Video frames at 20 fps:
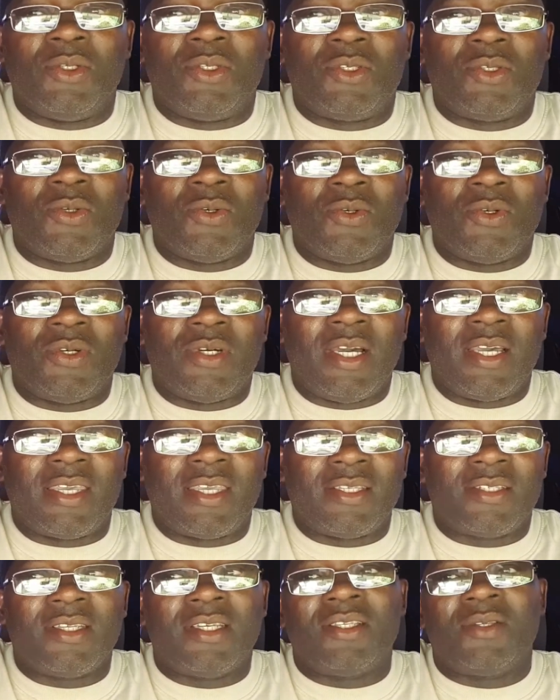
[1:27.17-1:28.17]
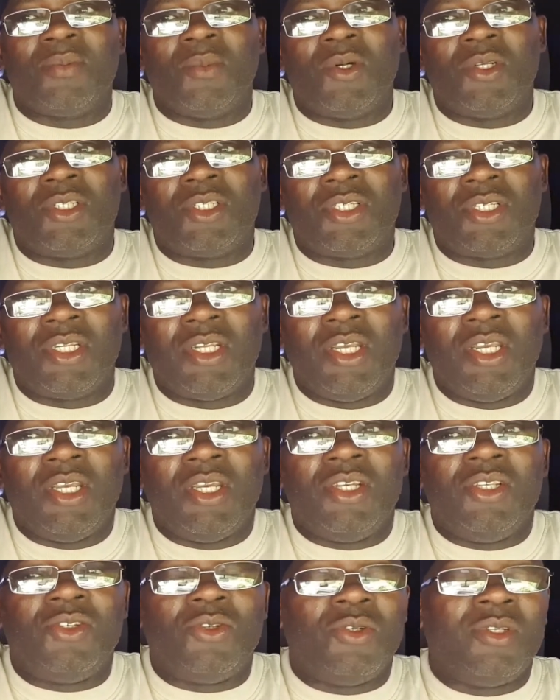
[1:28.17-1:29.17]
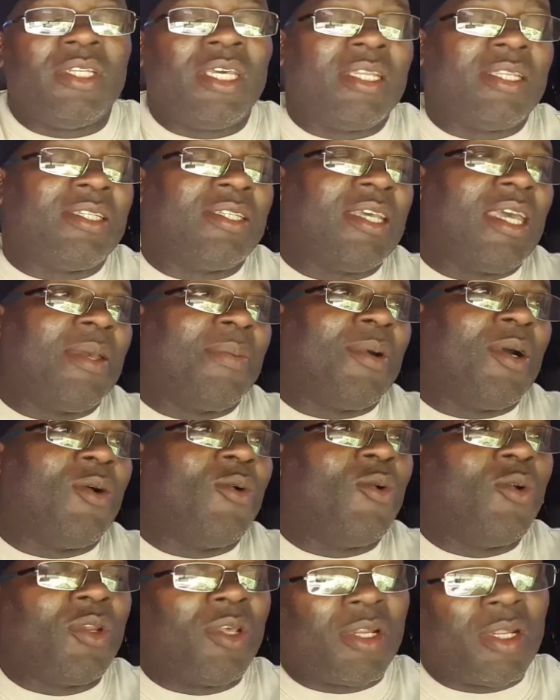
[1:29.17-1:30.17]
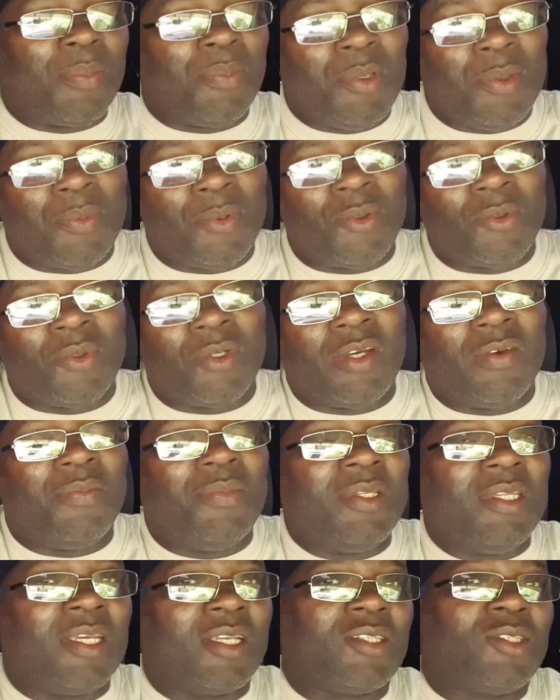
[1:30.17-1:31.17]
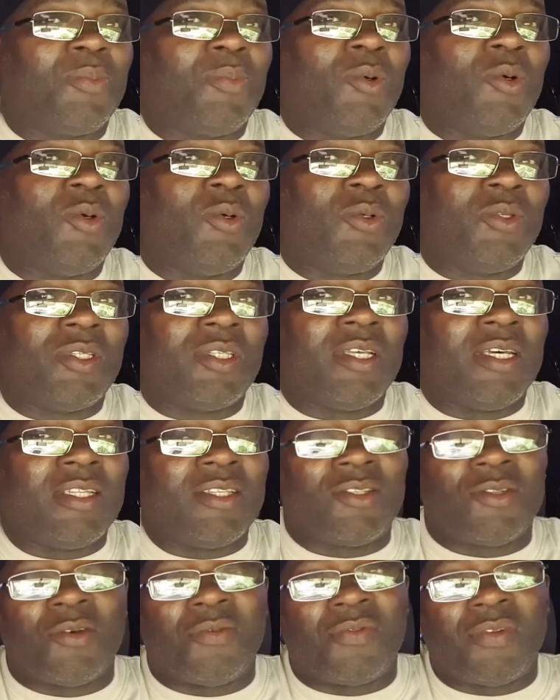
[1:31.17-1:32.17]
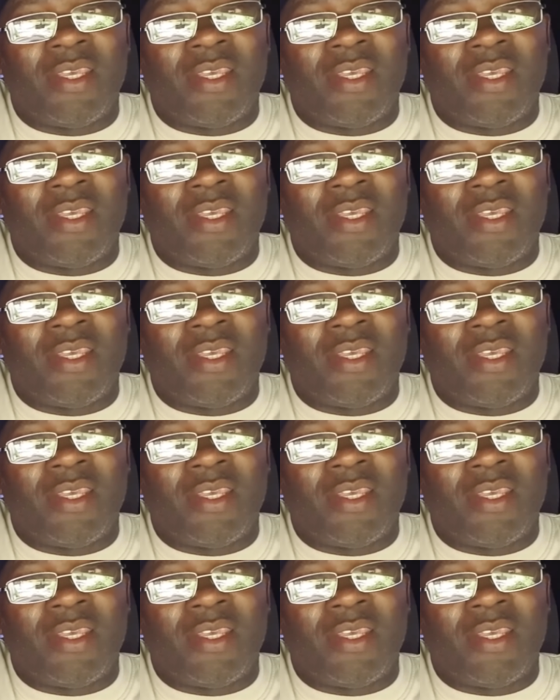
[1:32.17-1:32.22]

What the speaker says: So I guess as much during that time a whole lot of people could have been exposed and stuff